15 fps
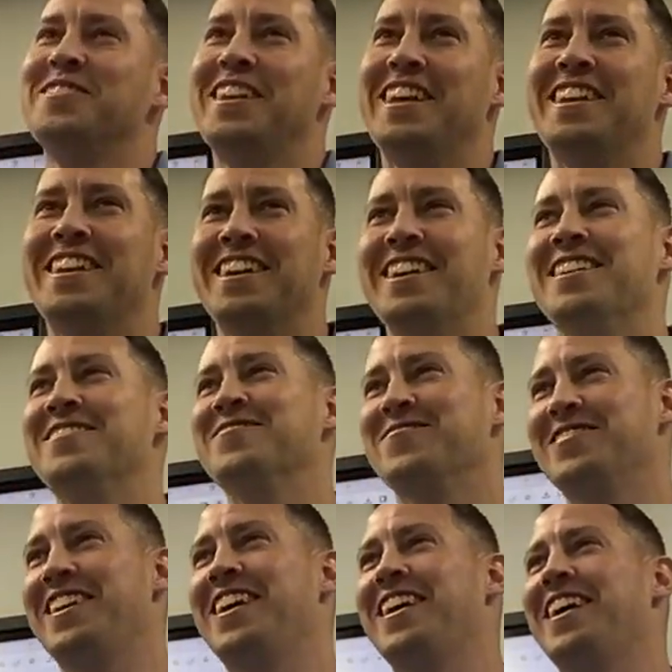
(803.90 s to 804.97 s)
And
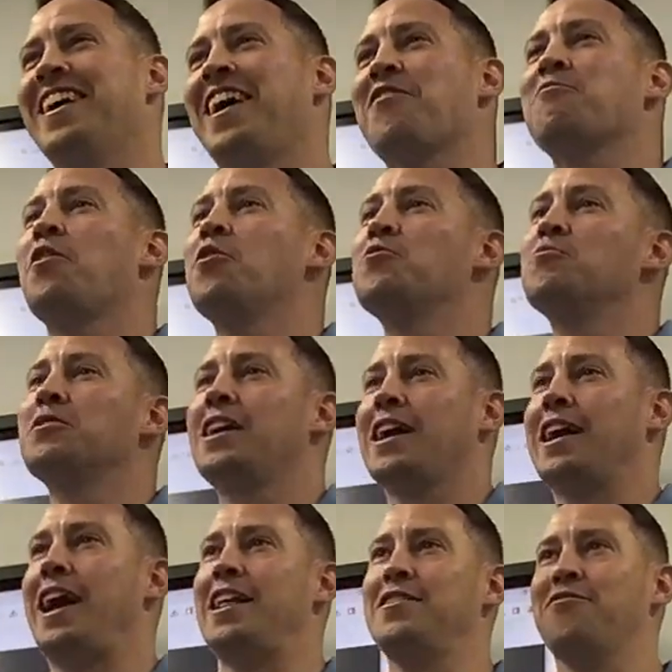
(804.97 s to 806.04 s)
I rode with that
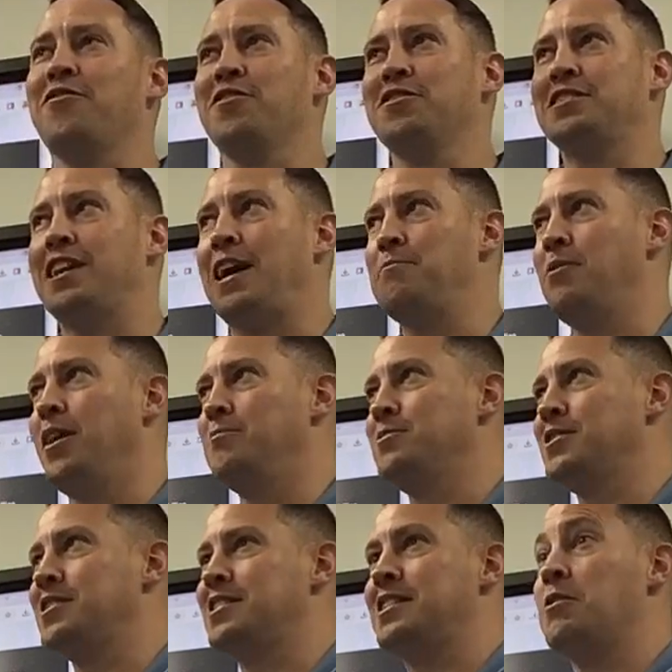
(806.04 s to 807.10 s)
guy the first time up
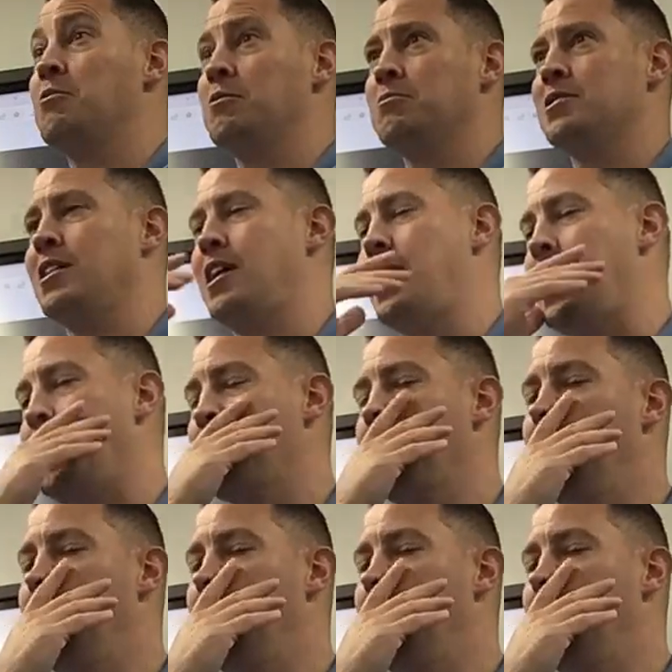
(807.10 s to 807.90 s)
just to see what it was like.